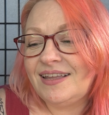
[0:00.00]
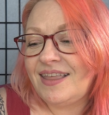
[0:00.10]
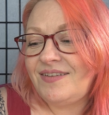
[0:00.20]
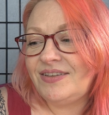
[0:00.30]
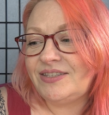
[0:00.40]

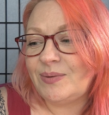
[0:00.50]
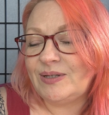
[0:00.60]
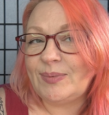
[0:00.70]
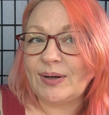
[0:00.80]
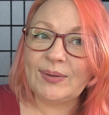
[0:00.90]
Life is so
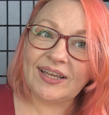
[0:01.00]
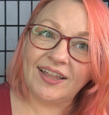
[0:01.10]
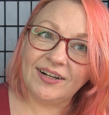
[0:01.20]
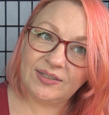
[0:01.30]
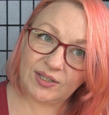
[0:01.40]
much better with
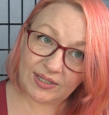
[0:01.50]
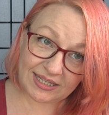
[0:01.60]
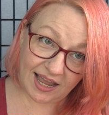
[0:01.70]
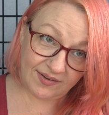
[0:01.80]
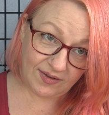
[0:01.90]
color. So it's
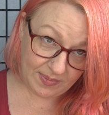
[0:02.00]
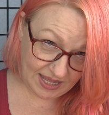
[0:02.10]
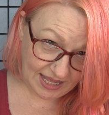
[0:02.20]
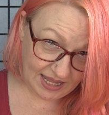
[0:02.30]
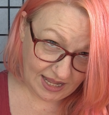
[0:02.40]
kind of a
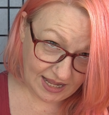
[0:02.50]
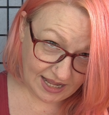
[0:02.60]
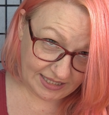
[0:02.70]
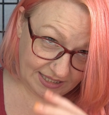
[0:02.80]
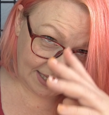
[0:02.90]
pinky,
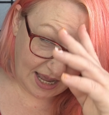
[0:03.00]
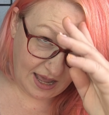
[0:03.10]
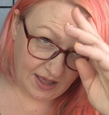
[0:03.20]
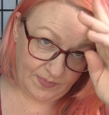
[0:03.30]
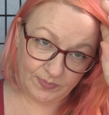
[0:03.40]
it's
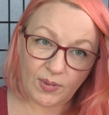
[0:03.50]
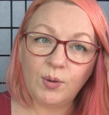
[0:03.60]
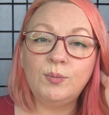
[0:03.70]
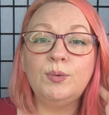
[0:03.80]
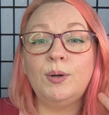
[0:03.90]

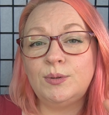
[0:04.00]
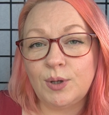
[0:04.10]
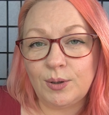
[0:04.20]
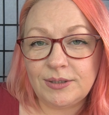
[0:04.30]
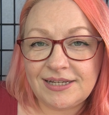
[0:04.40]
rose
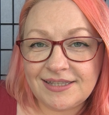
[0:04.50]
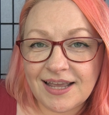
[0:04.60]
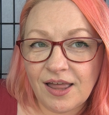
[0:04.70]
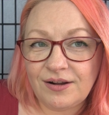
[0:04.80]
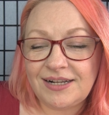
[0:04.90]
gold is the
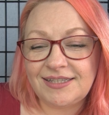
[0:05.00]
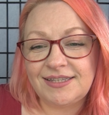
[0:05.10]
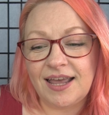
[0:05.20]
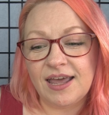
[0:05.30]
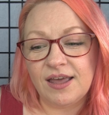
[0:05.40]
color, it's
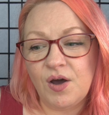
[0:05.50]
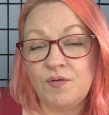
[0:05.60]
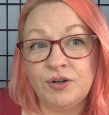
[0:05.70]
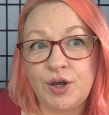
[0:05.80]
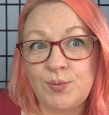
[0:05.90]

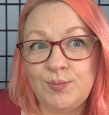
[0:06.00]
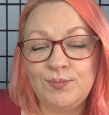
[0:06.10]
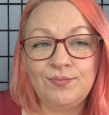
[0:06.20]
overtone,